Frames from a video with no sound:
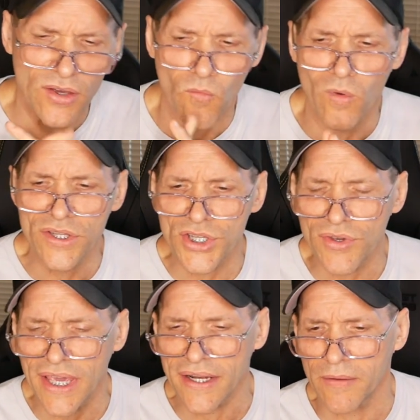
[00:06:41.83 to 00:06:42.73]
Once you
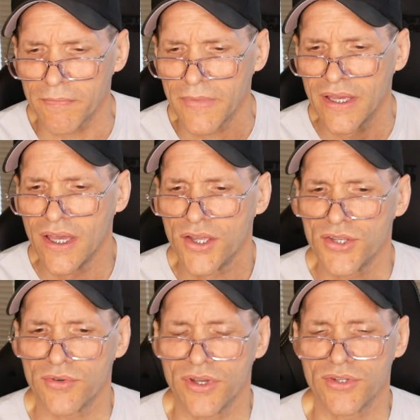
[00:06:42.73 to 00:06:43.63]
get them
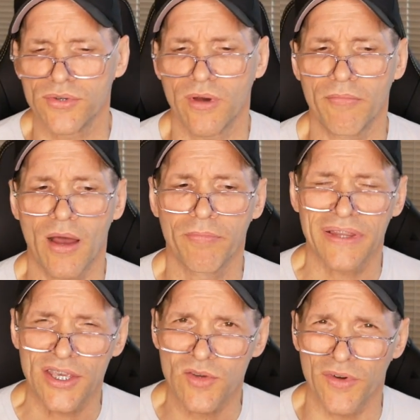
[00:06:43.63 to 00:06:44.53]
to a
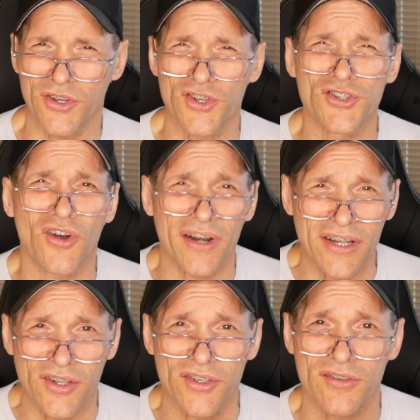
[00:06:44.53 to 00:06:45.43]
place where you're
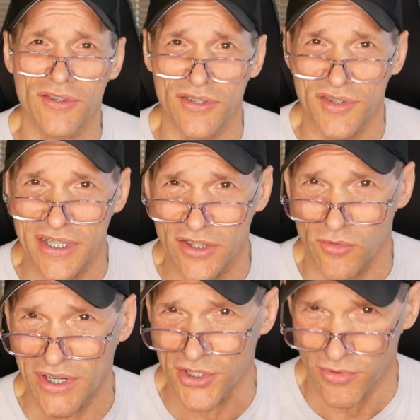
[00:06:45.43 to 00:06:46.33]
starting to see the
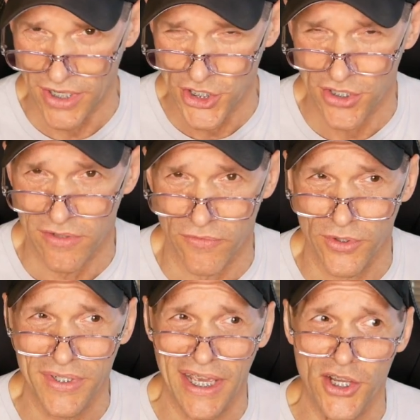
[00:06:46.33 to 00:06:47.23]
restoration of
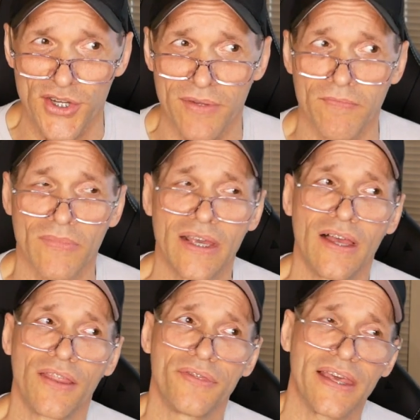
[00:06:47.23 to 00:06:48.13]
rotation,
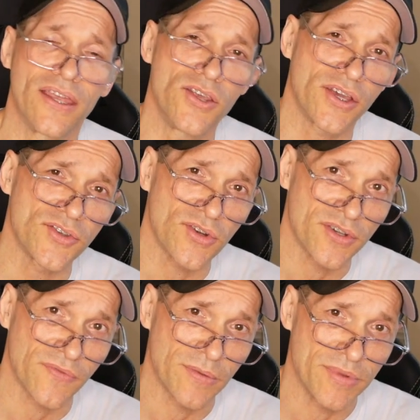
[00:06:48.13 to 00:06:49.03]
then you can start
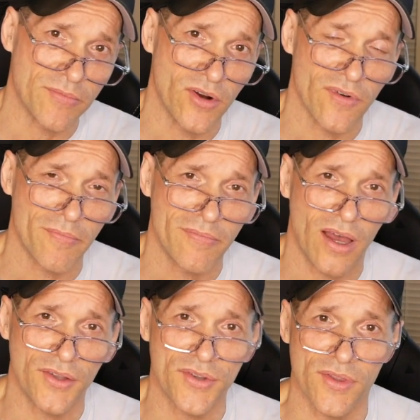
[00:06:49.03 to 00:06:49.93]
to flip them over
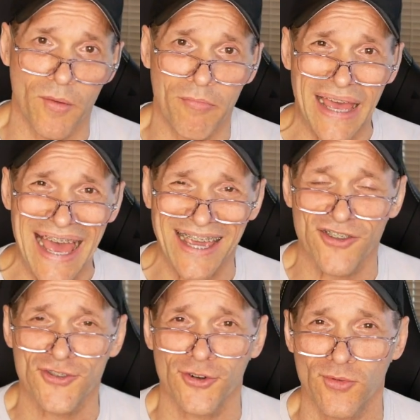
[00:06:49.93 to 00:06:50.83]
onto their back
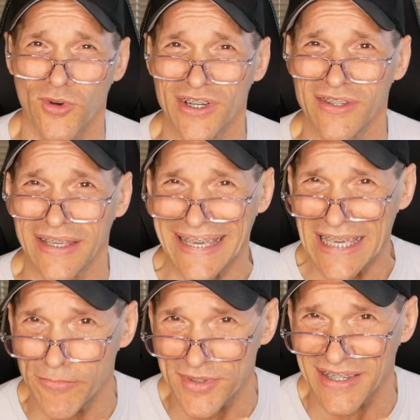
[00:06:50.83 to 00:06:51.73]
and start to work on like
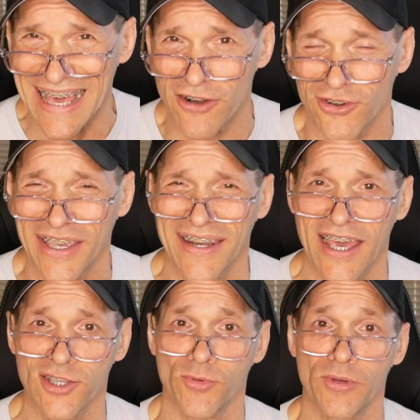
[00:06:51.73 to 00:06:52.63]
ipsilateral
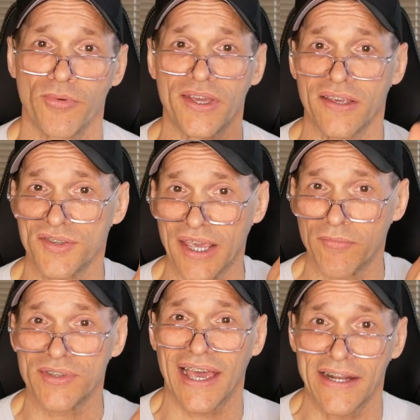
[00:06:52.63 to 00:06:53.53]
connects, where you're bringing
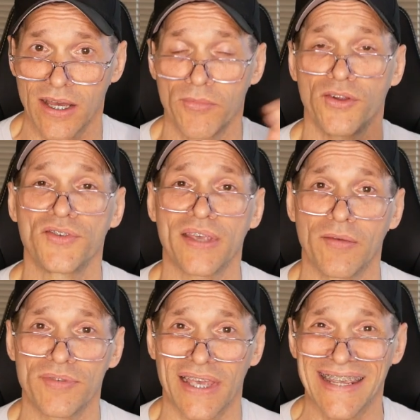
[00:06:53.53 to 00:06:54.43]
same side elbow to
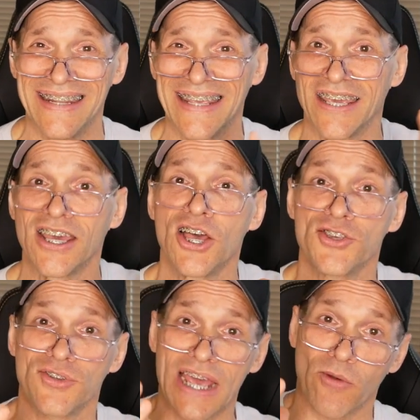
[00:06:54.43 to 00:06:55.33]
same side knee.
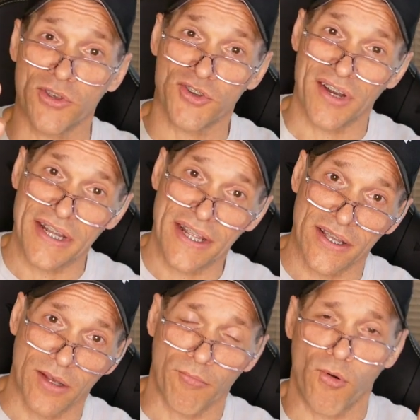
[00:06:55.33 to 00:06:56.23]
So now we're starting to get a
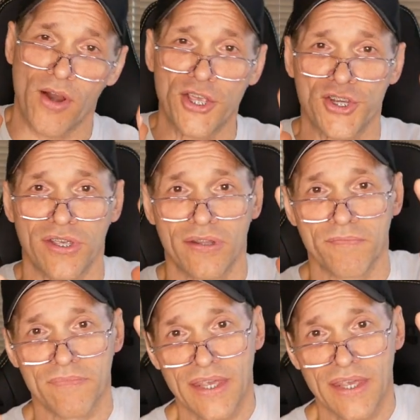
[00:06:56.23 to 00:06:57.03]
compression